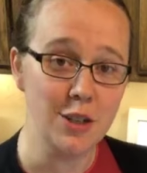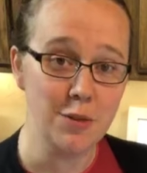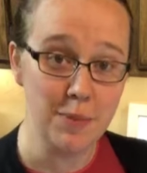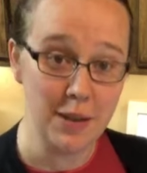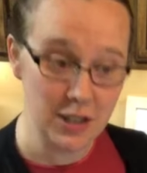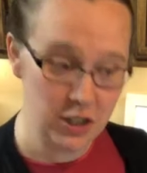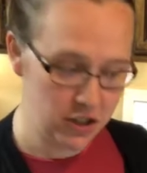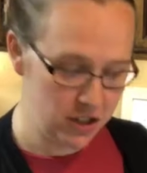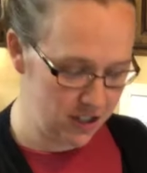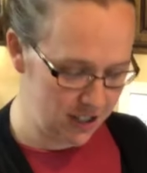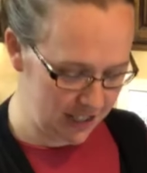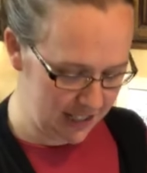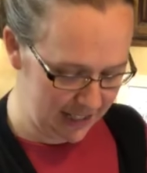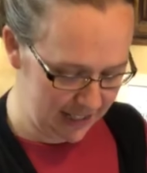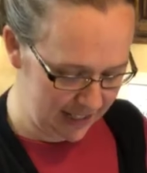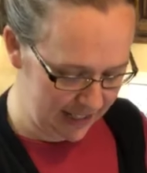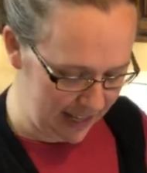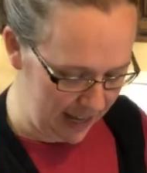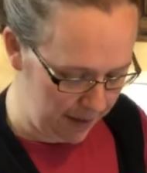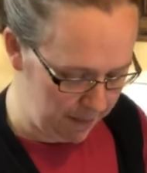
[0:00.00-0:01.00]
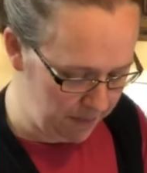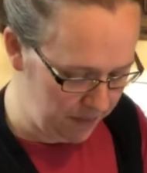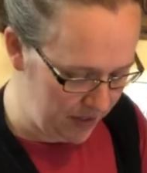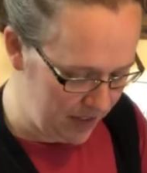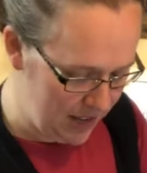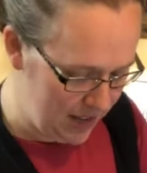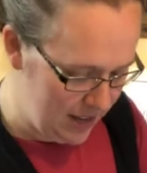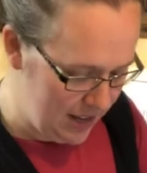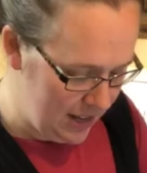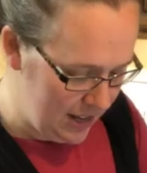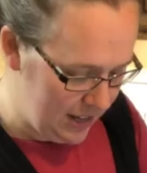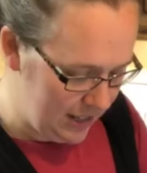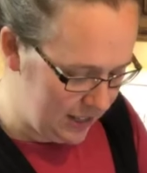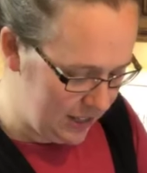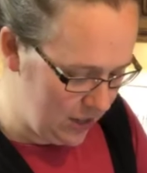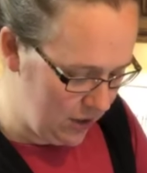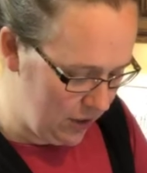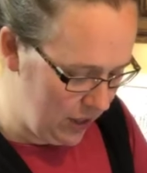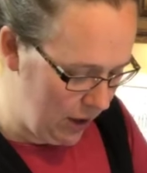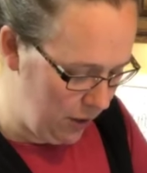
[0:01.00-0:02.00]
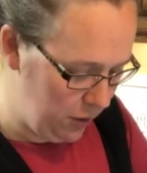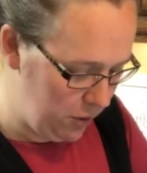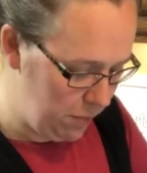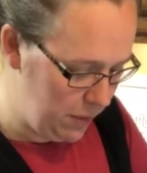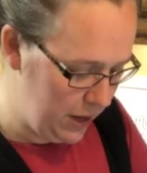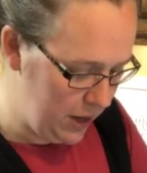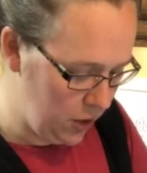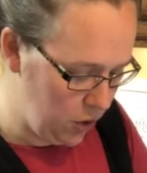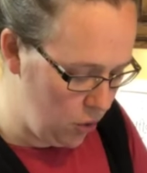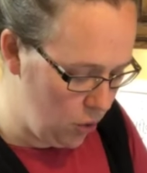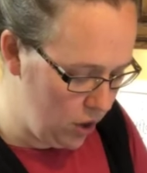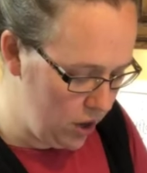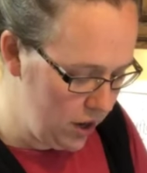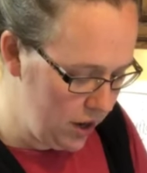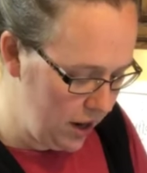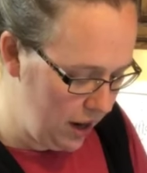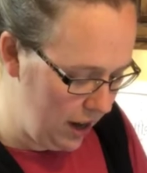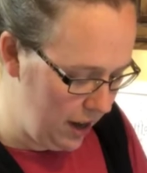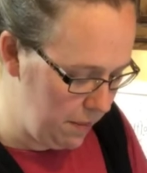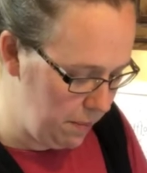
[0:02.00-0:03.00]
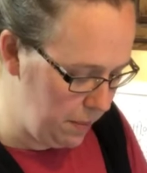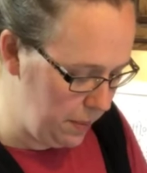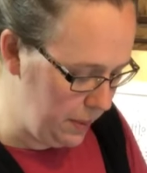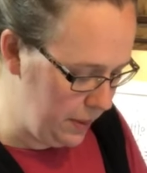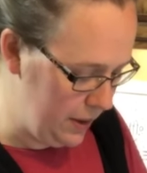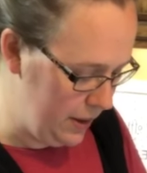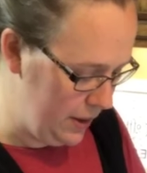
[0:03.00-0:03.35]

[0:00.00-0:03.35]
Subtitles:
measures just the same. So that would be a quarter cup